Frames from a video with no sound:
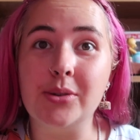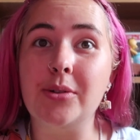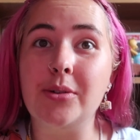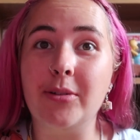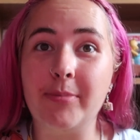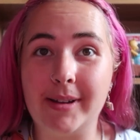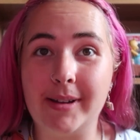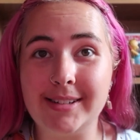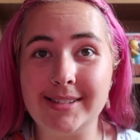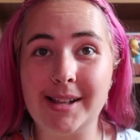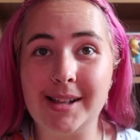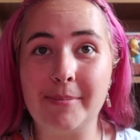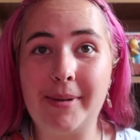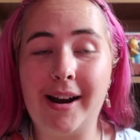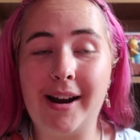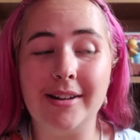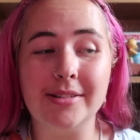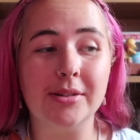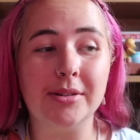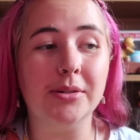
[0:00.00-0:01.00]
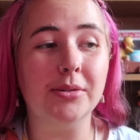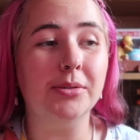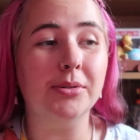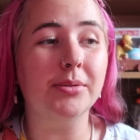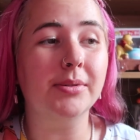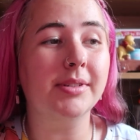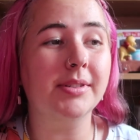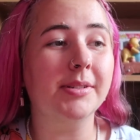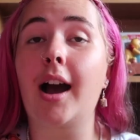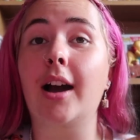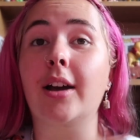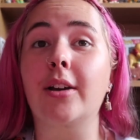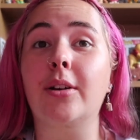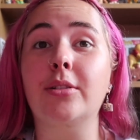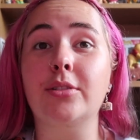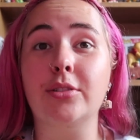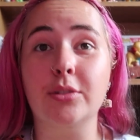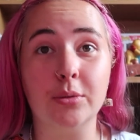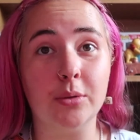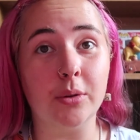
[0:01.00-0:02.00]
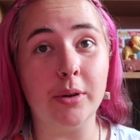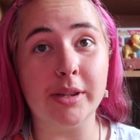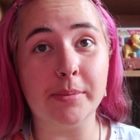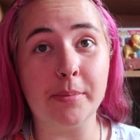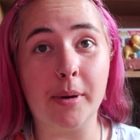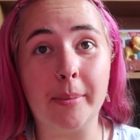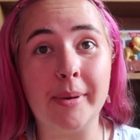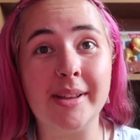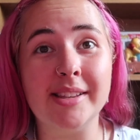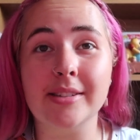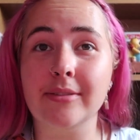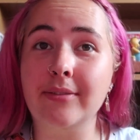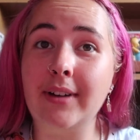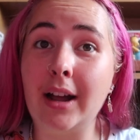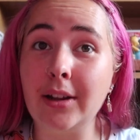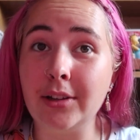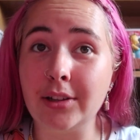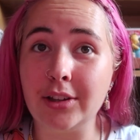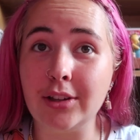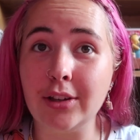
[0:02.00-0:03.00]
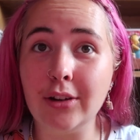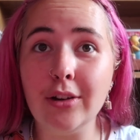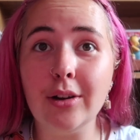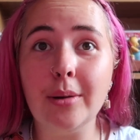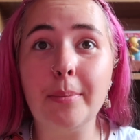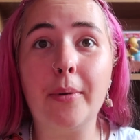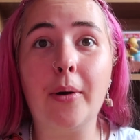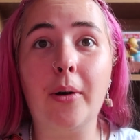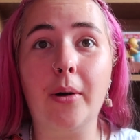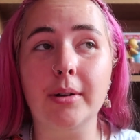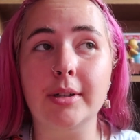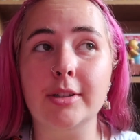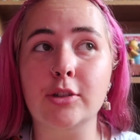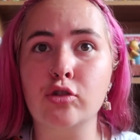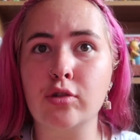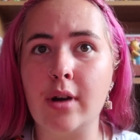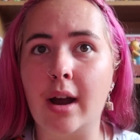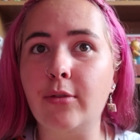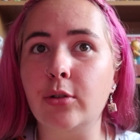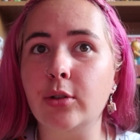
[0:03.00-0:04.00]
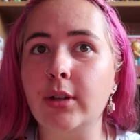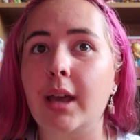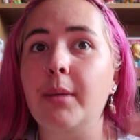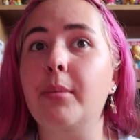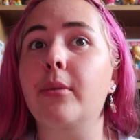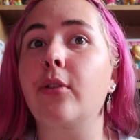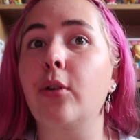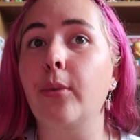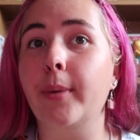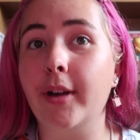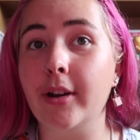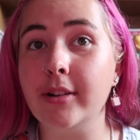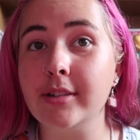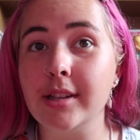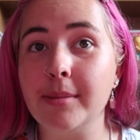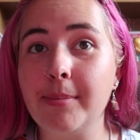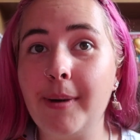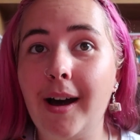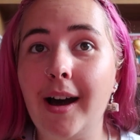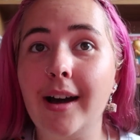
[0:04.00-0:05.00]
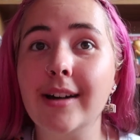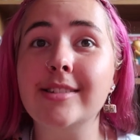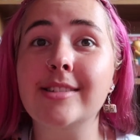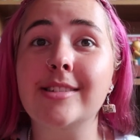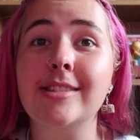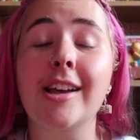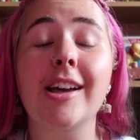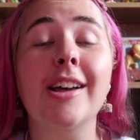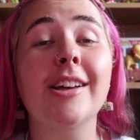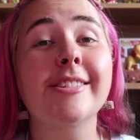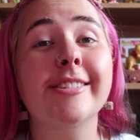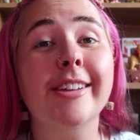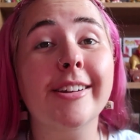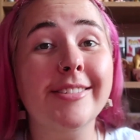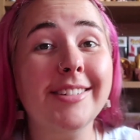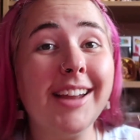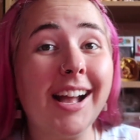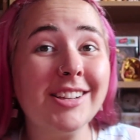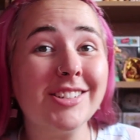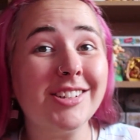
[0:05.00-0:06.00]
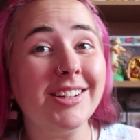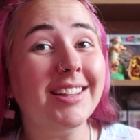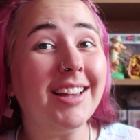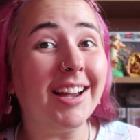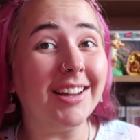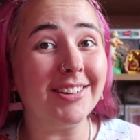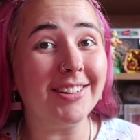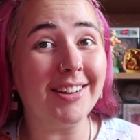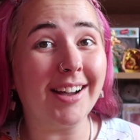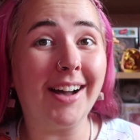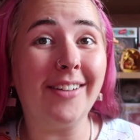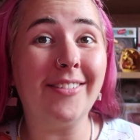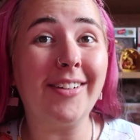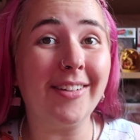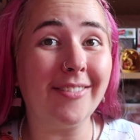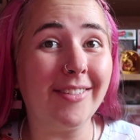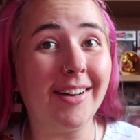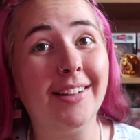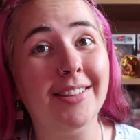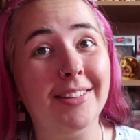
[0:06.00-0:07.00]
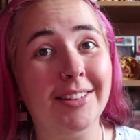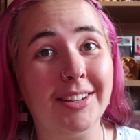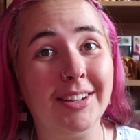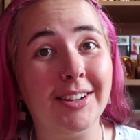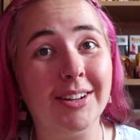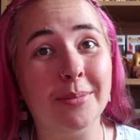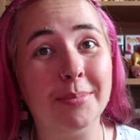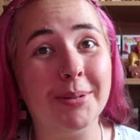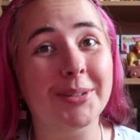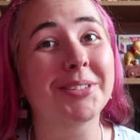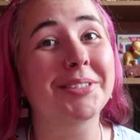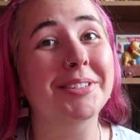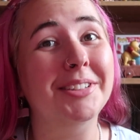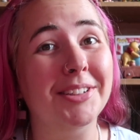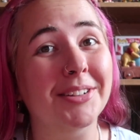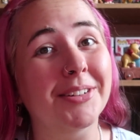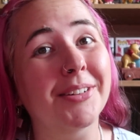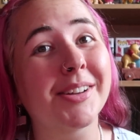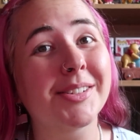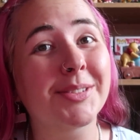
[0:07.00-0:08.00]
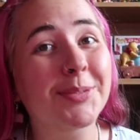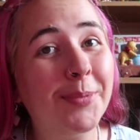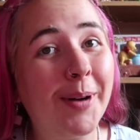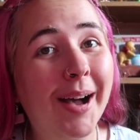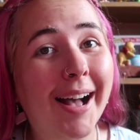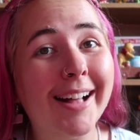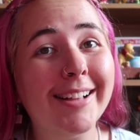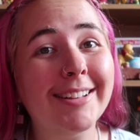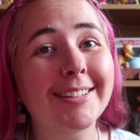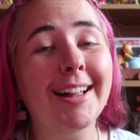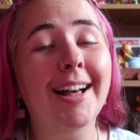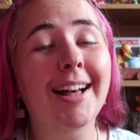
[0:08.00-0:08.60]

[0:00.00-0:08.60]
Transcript: with my Disneyland Paris hauls, I do always pop into Val d'Europe on travel day before we go into the parks, so naturally I do have a Val d'Europe haul to do as well.